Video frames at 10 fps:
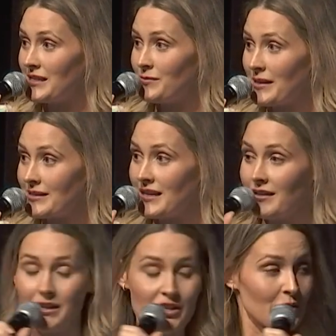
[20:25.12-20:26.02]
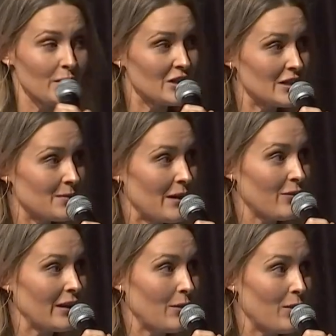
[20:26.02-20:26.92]
he speaks English, which has been
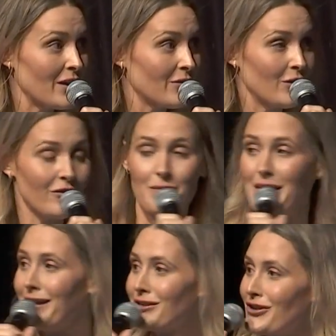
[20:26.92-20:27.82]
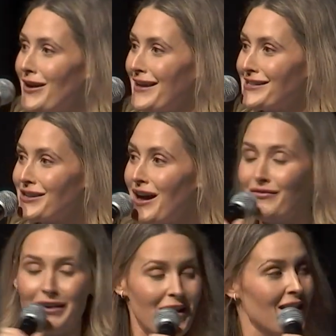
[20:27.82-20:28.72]
really wonderful for me to try and
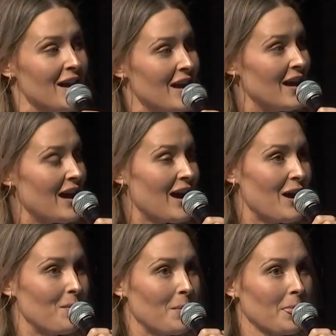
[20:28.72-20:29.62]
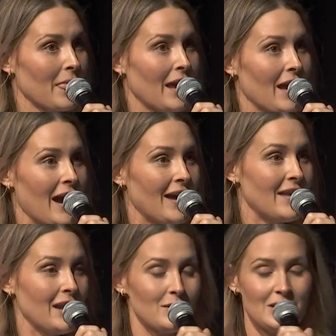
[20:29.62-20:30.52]
cipher. And
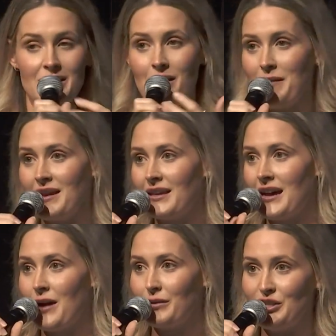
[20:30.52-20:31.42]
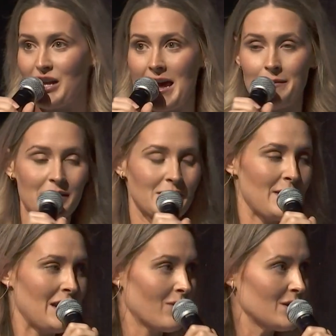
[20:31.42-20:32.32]
then it was, you know, being in the car with James. It was
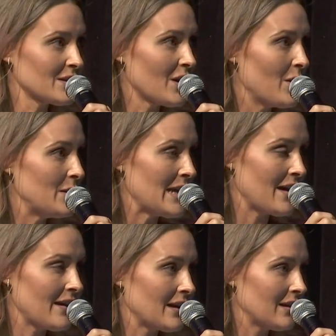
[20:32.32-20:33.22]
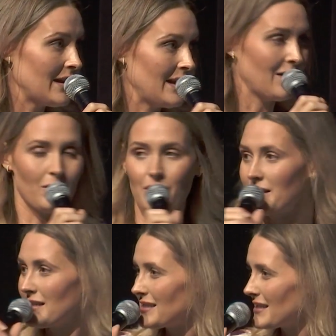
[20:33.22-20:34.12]
meeting Roscoe, who's out there cleaning,
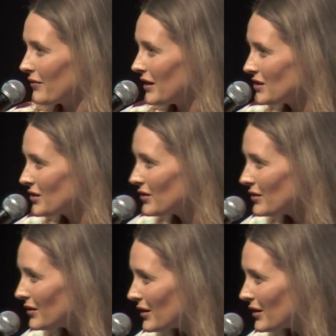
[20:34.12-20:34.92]
72